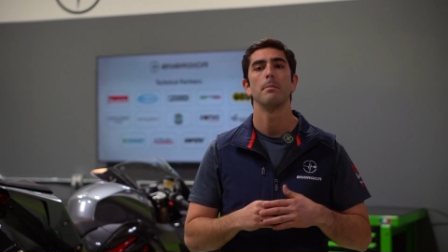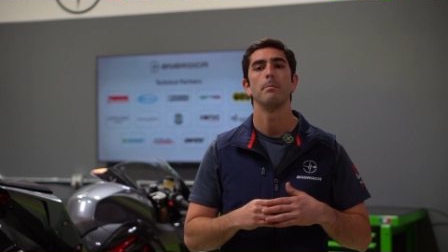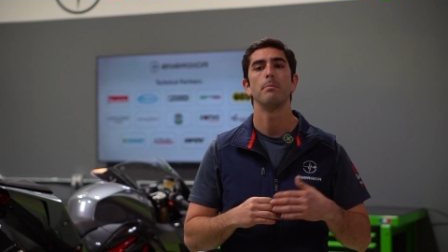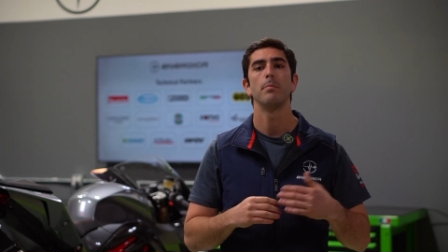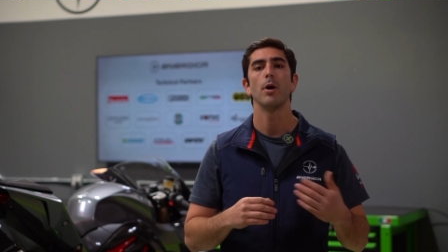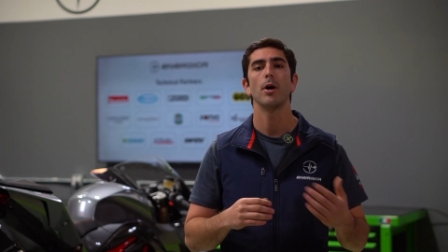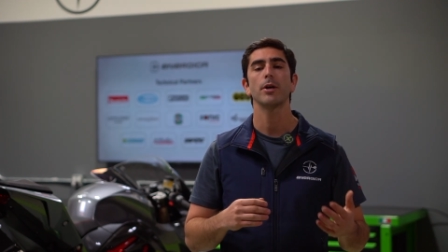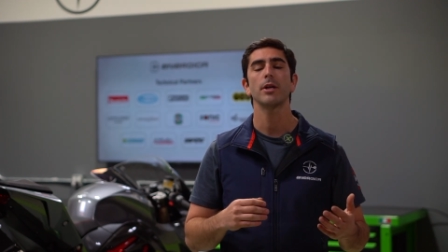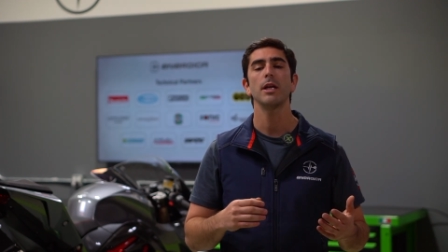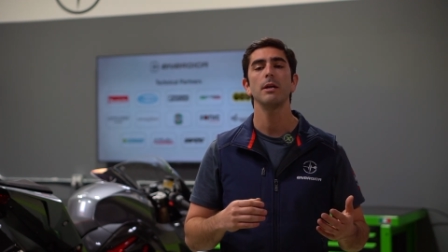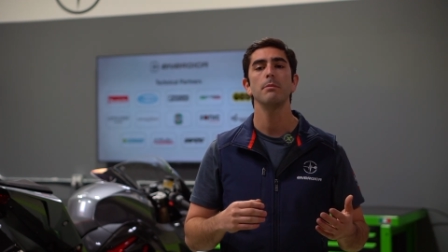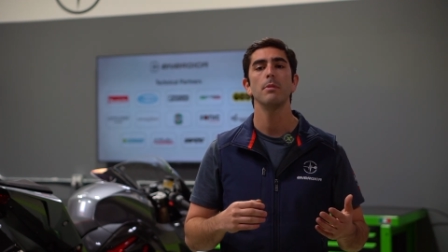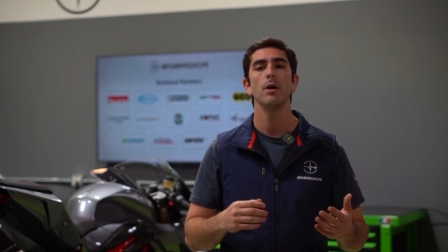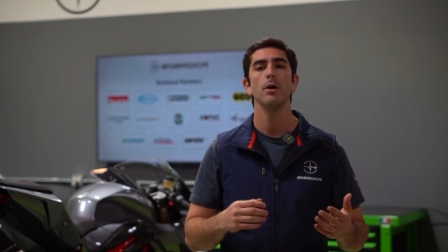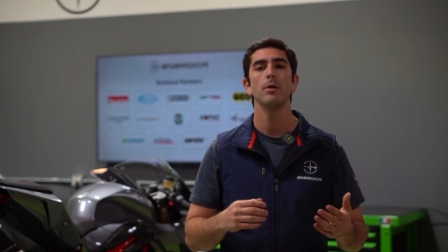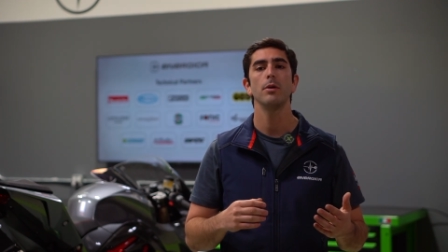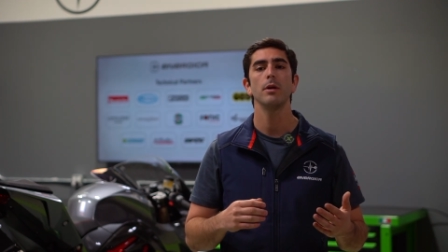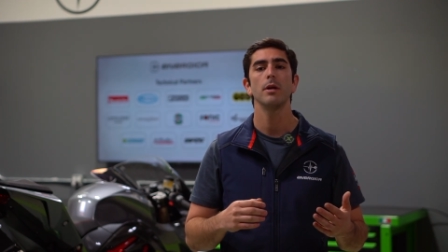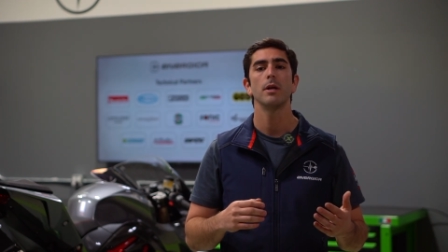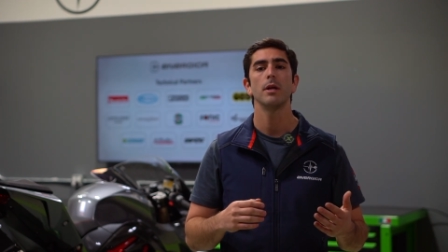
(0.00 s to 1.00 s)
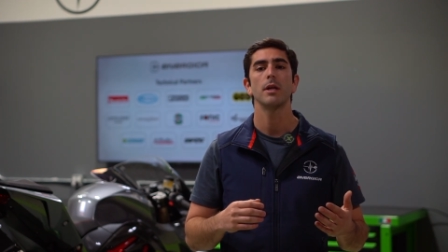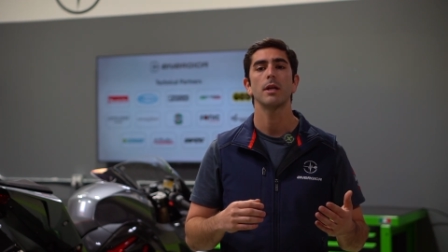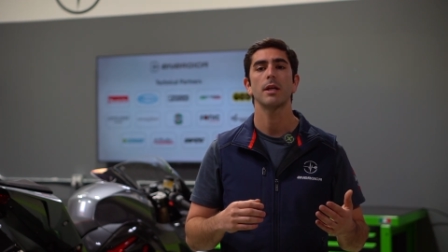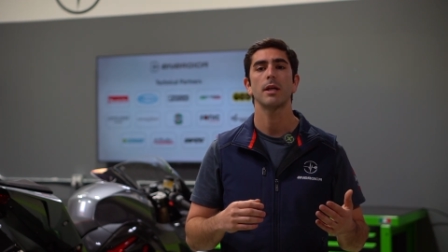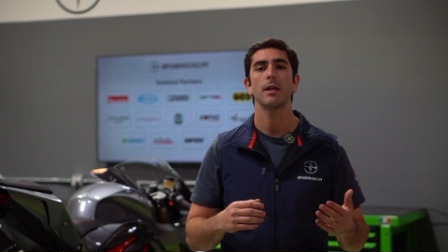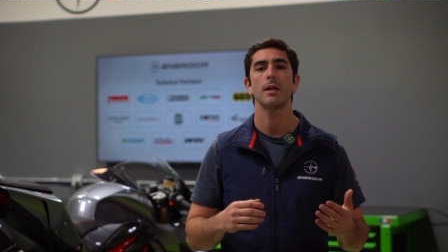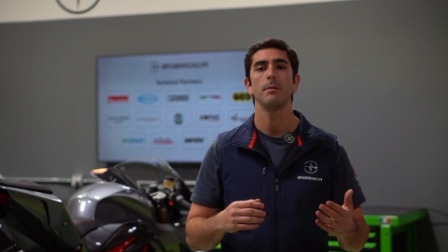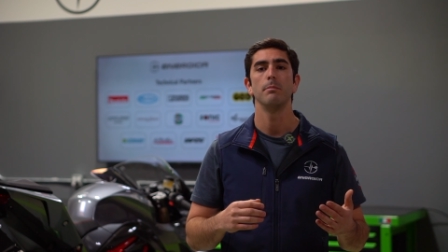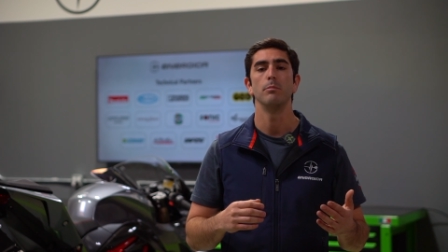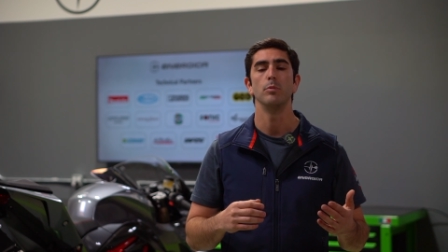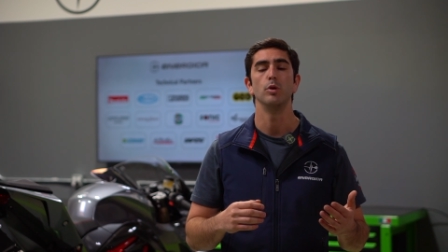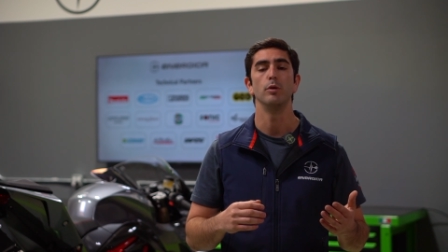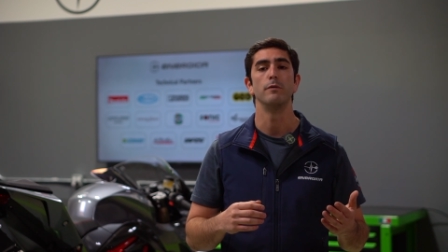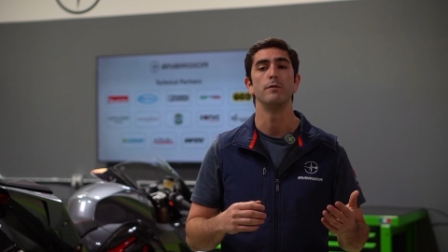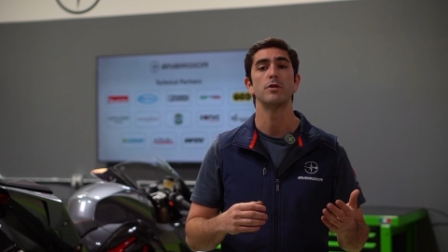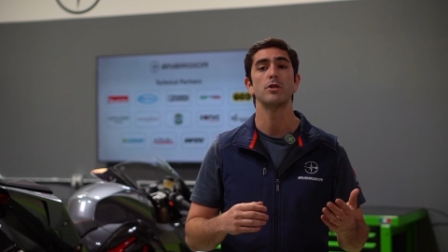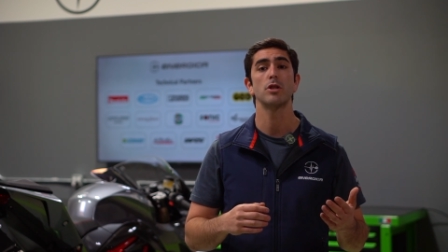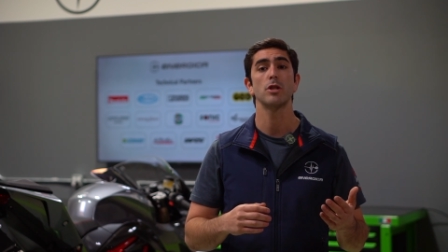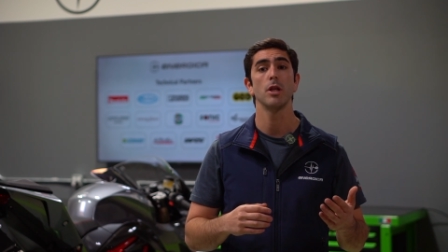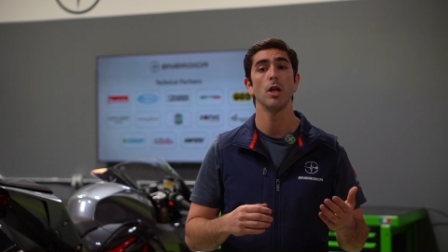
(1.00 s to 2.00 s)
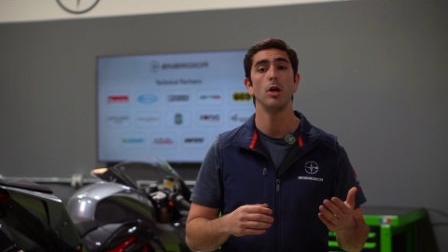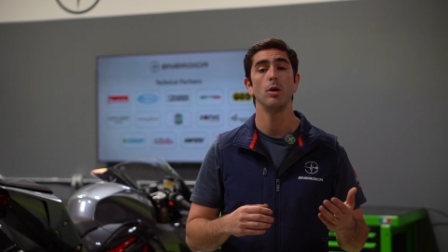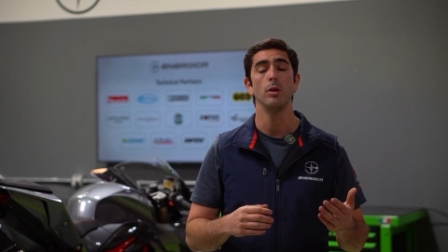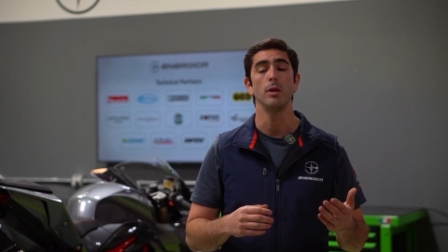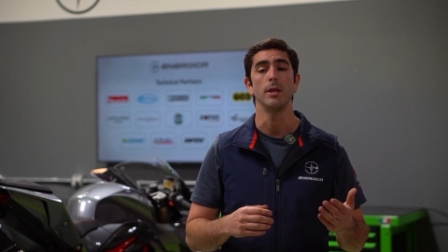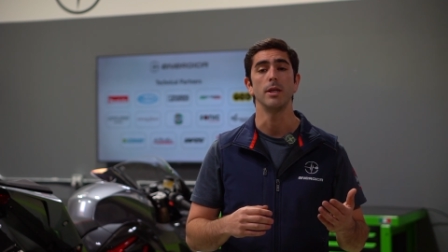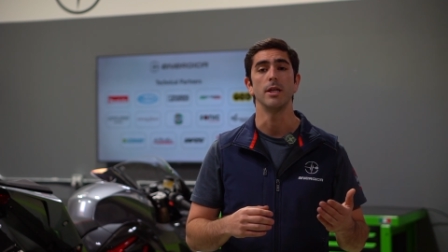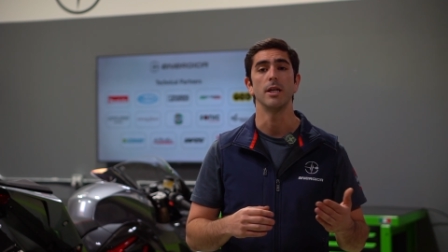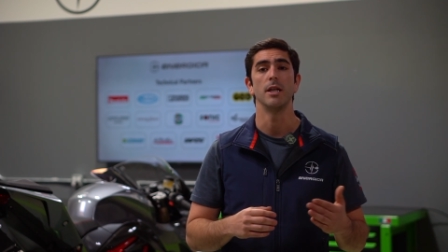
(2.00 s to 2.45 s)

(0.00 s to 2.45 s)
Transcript: Parking mode moves slowly